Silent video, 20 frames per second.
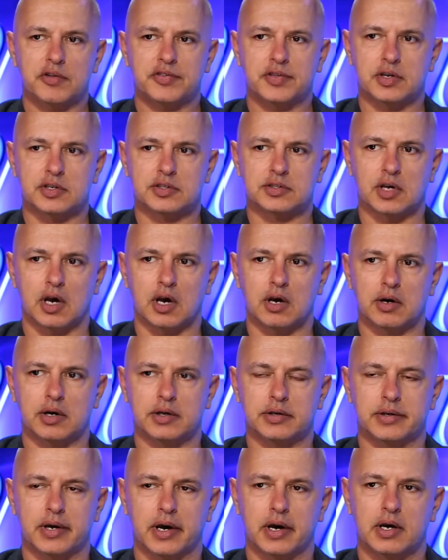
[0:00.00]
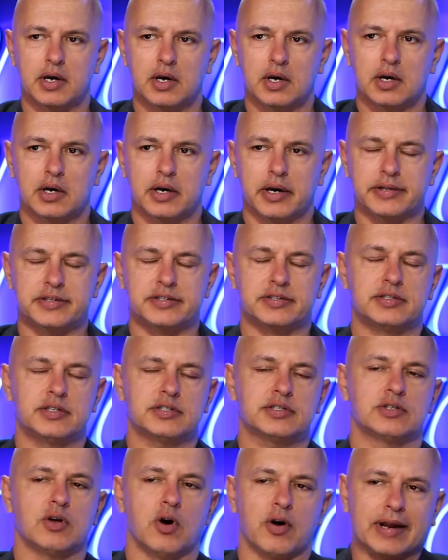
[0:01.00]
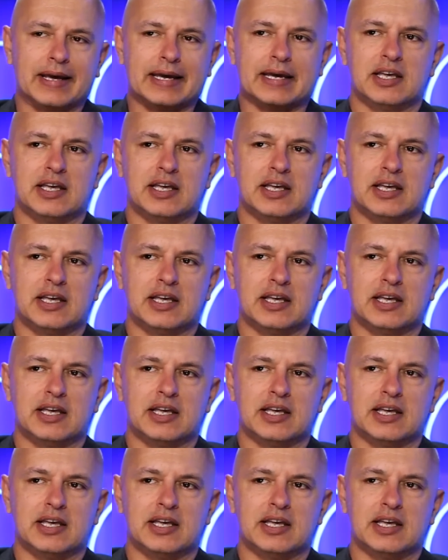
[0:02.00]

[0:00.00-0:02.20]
I think so. And it's just not